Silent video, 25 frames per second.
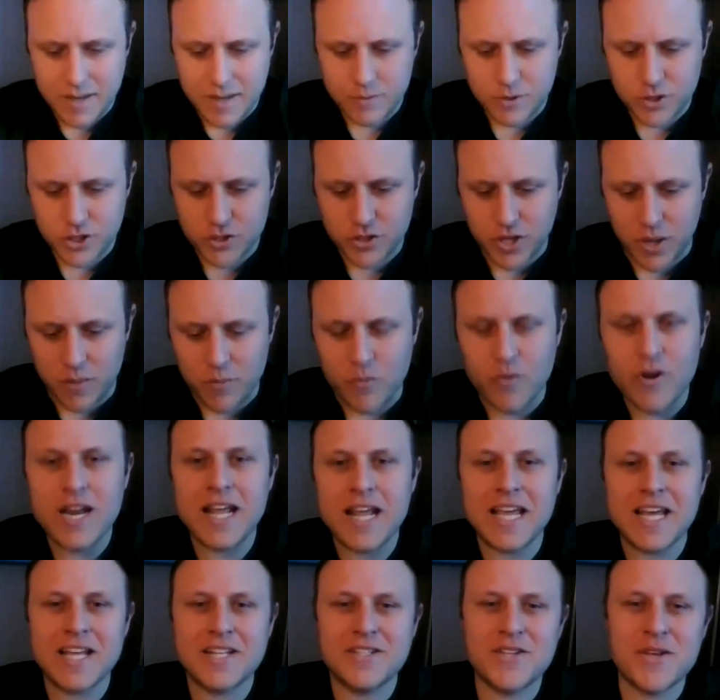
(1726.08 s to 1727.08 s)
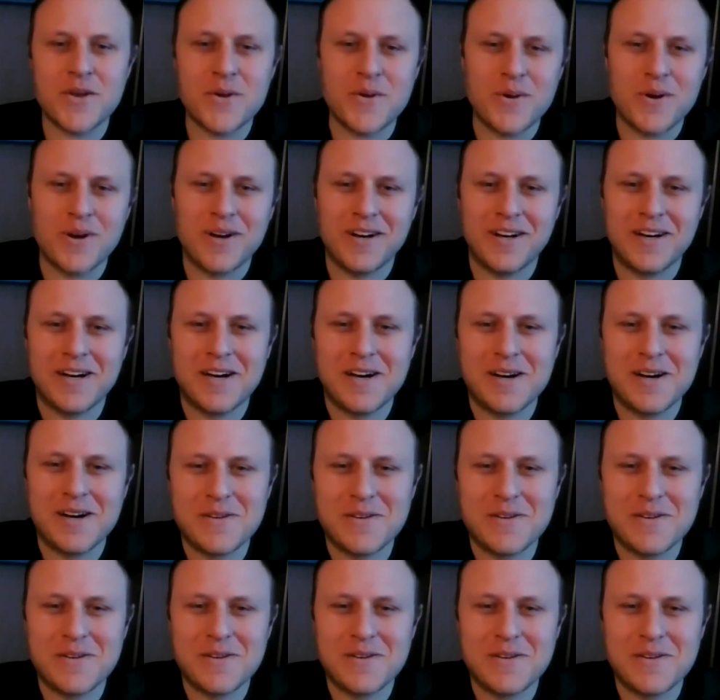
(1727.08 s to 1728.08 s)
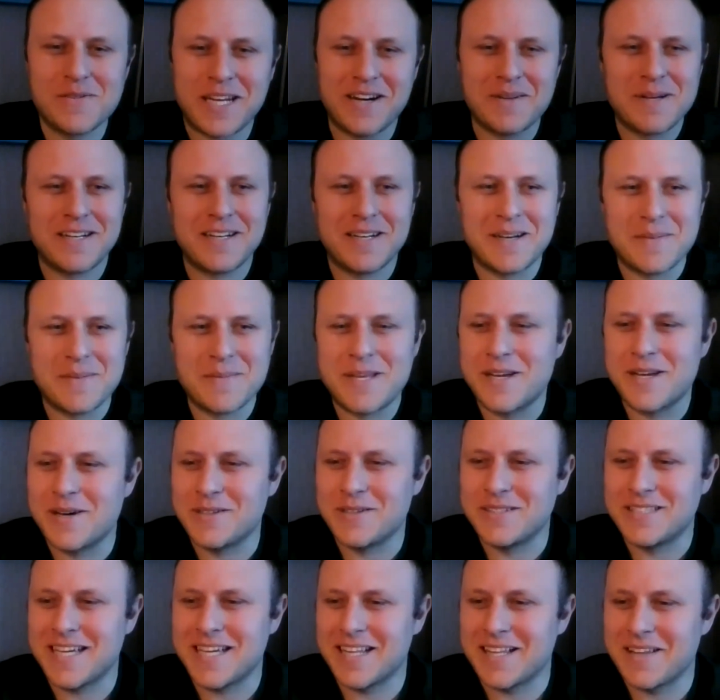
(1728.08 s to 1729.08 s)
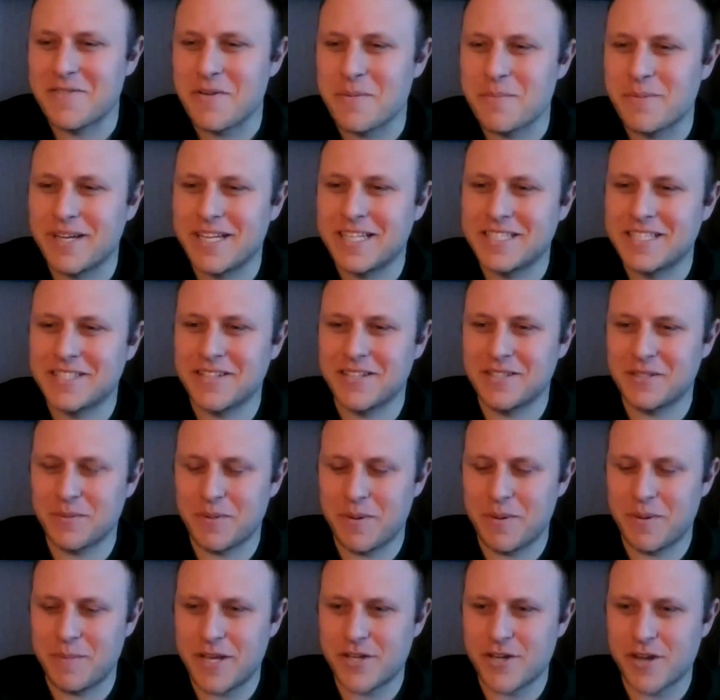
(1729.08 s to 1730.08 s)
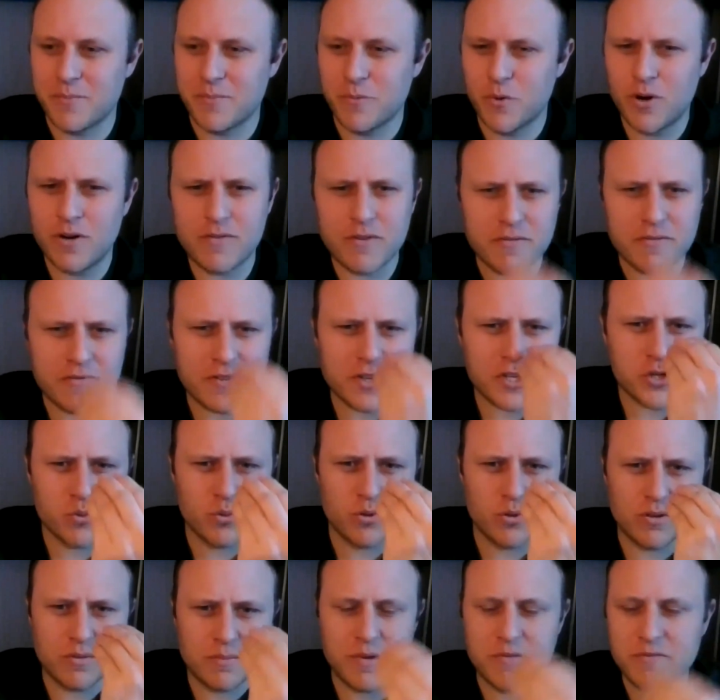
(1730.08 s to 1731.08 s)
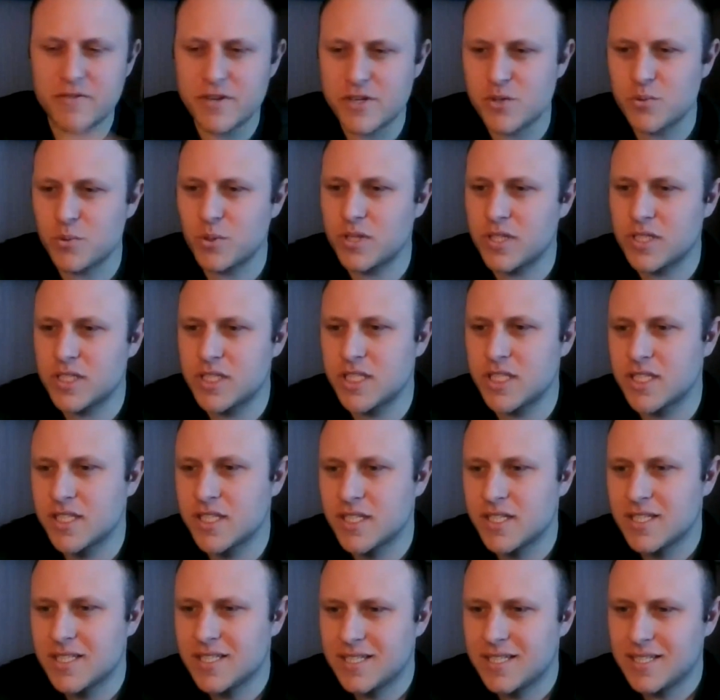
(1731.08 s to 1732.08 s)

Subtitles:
Yeah, I'm reading it too over here. I'm gonna tell everybody. So I just want to make sure I'm more of a visual learner.